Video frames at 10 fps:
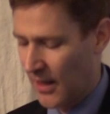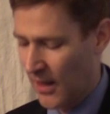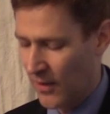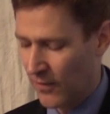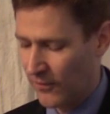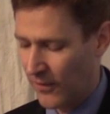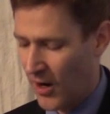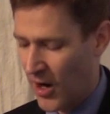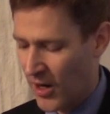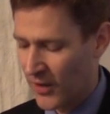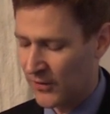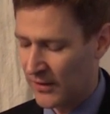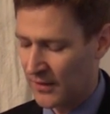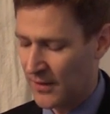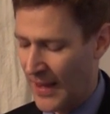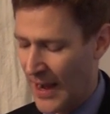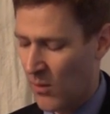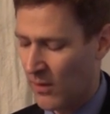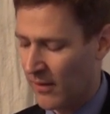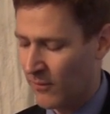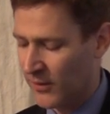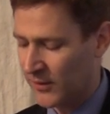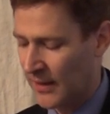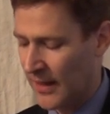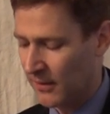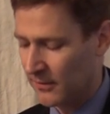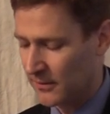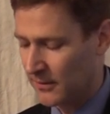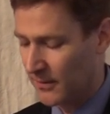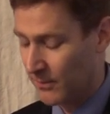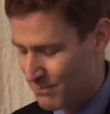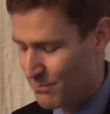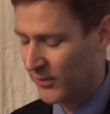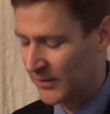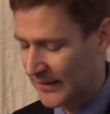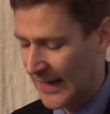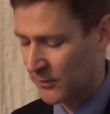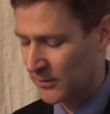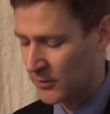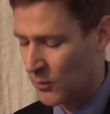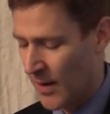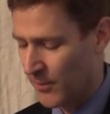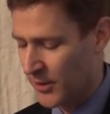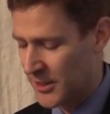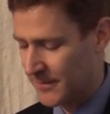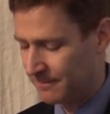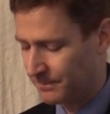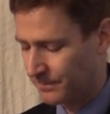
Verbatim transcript: of harnessing the power of multilateral cooperation.